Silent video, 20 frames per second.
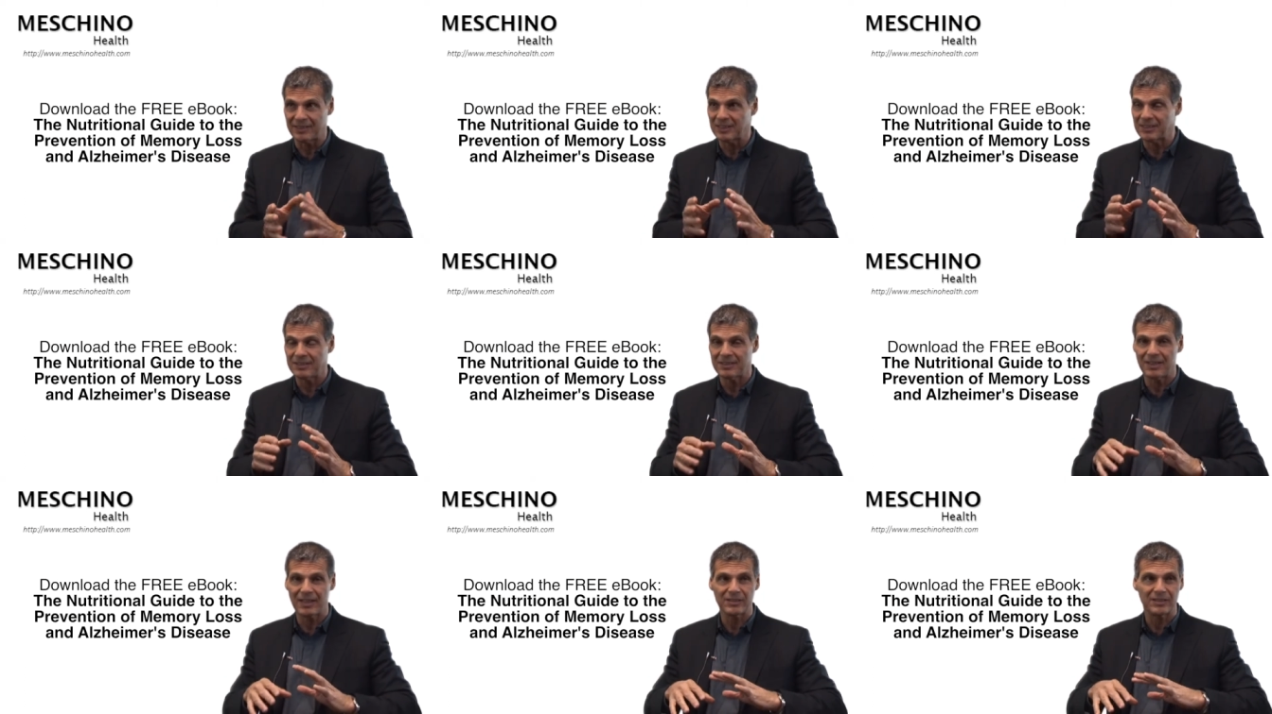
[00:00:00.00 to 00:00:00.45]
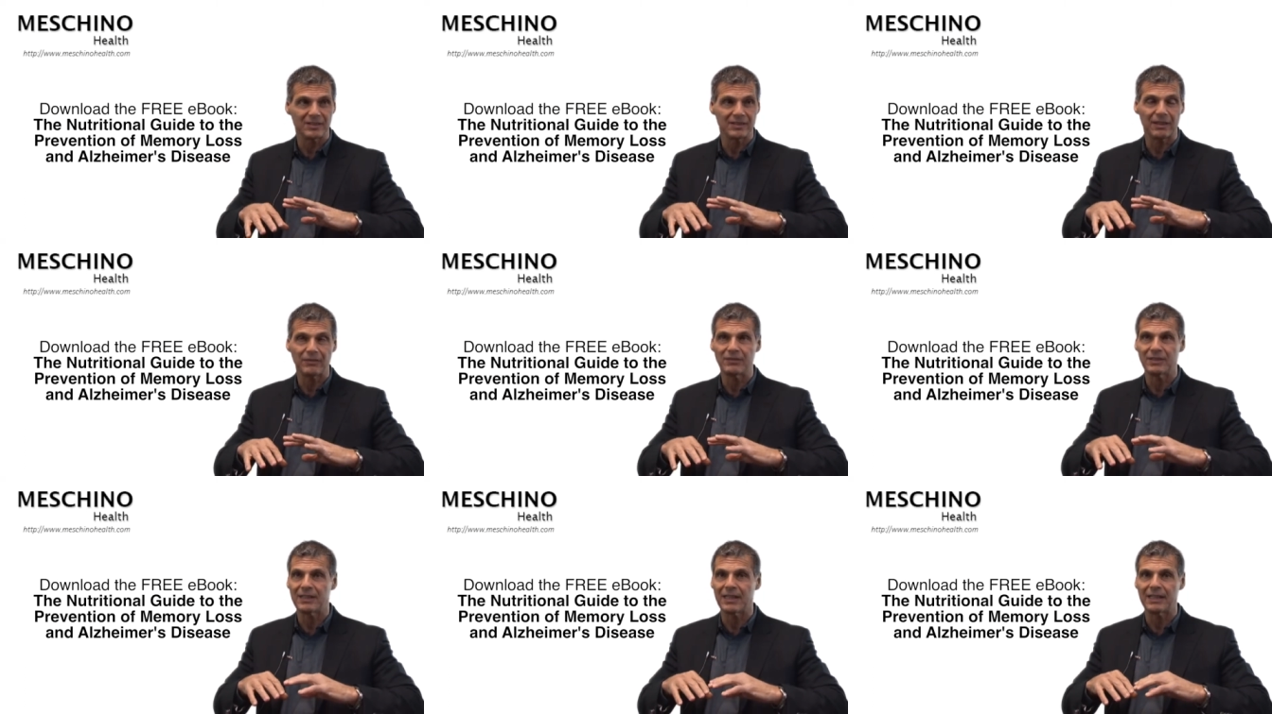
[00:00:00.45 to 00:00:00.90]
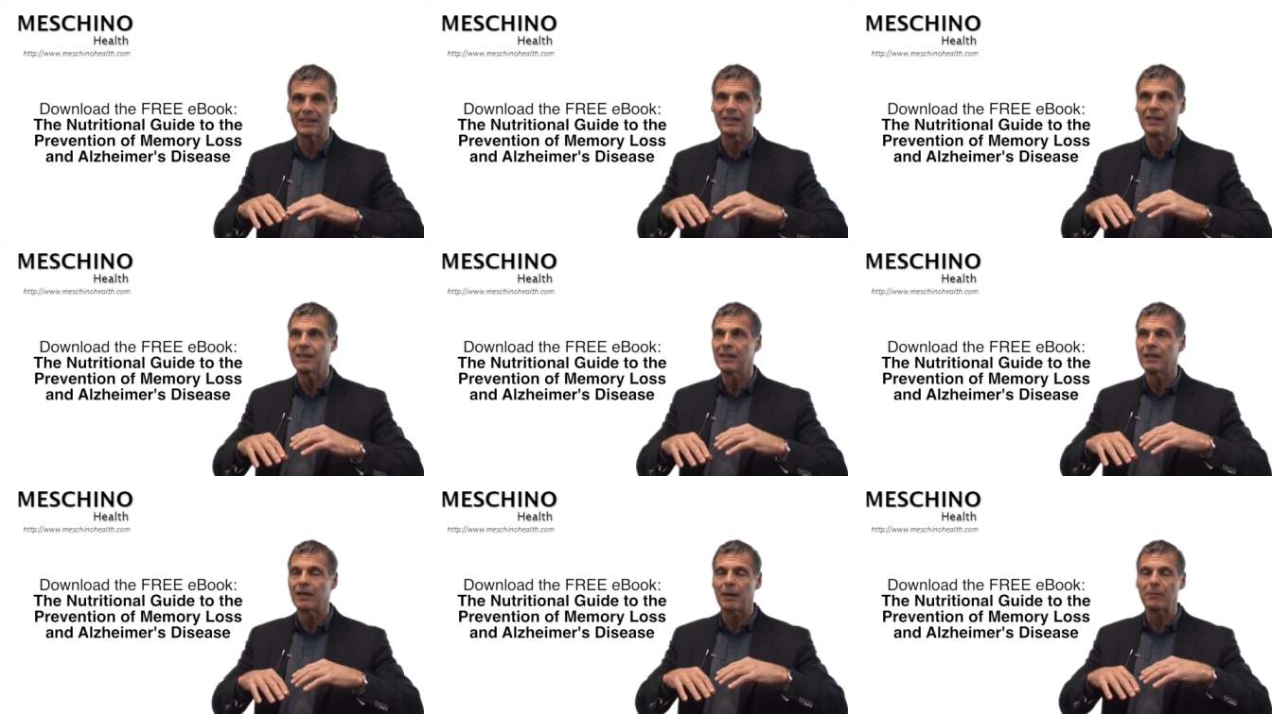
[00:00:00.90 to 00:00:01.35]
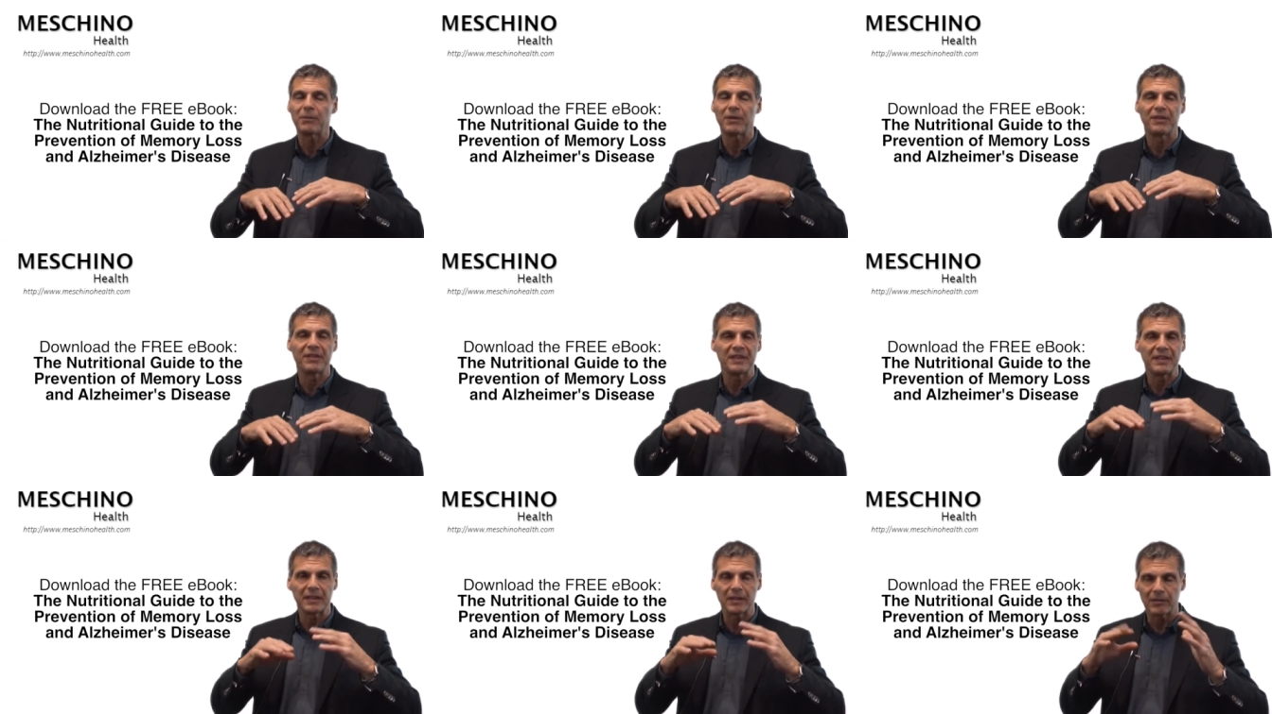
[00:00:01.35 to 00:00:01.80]
This is not stuff that I am
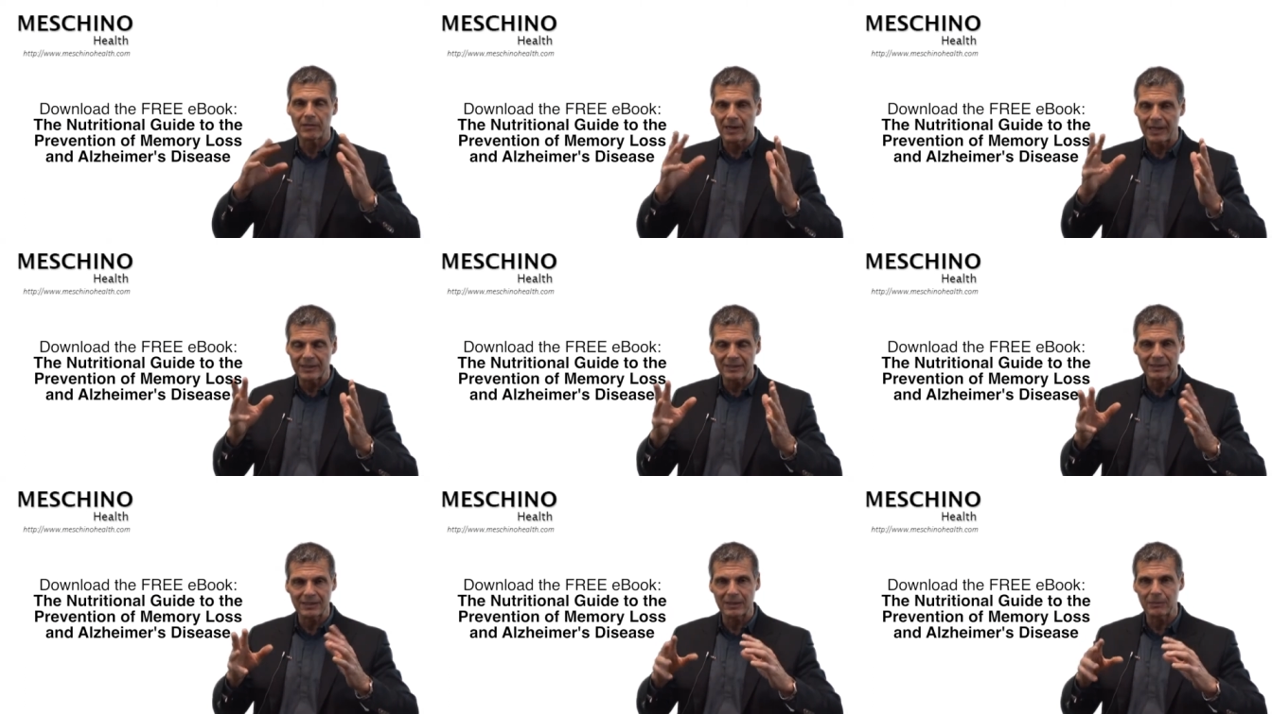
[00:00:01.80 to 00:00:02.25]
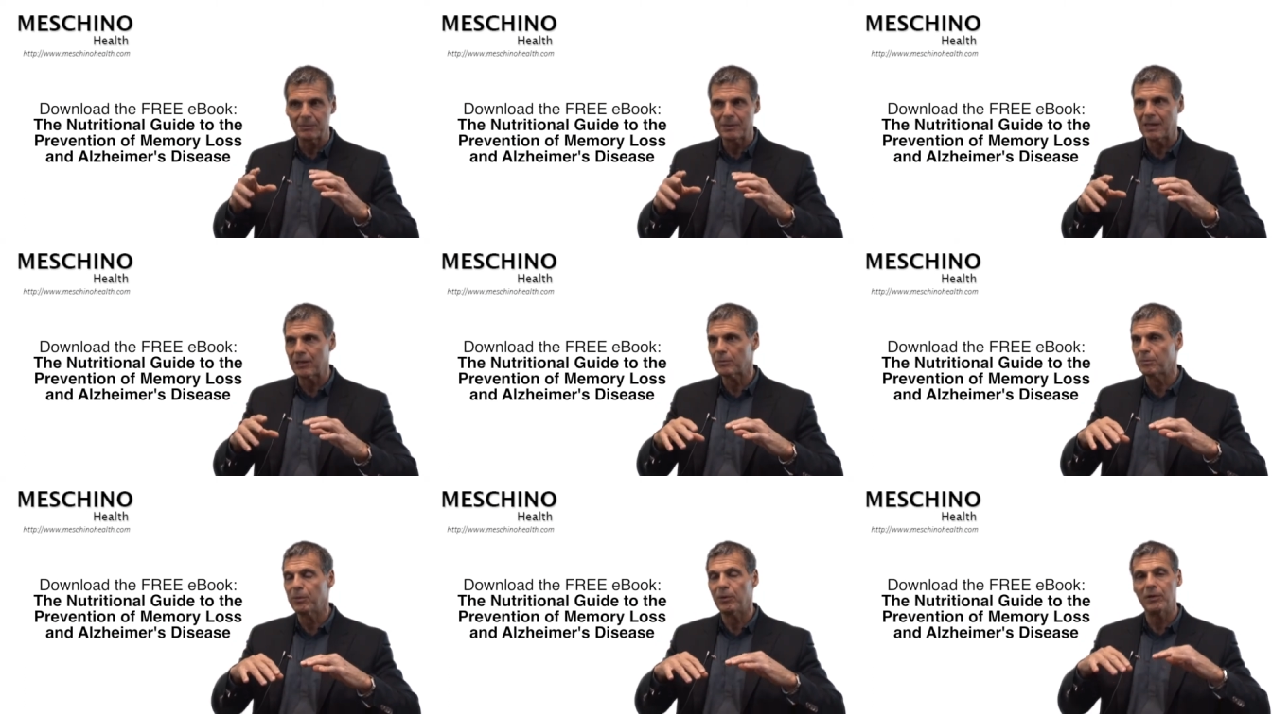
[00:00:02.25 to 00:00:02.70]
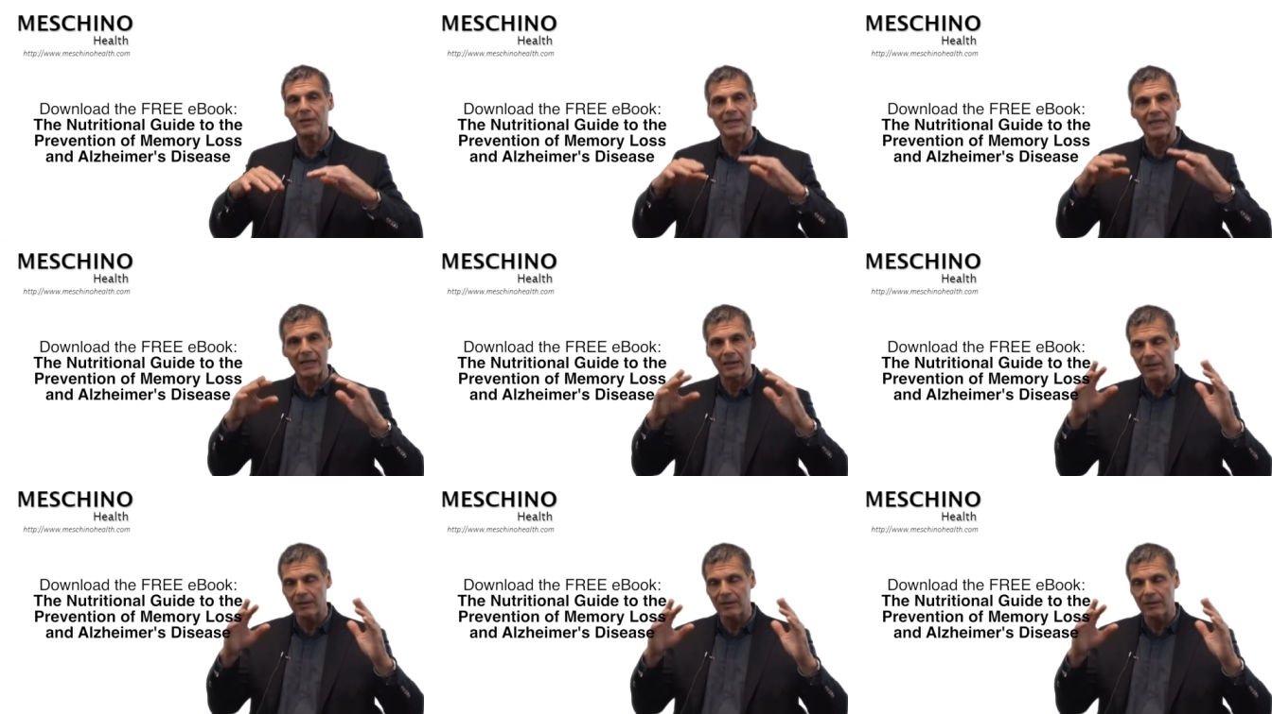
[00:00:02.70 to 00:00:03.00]
theorizing about, pulling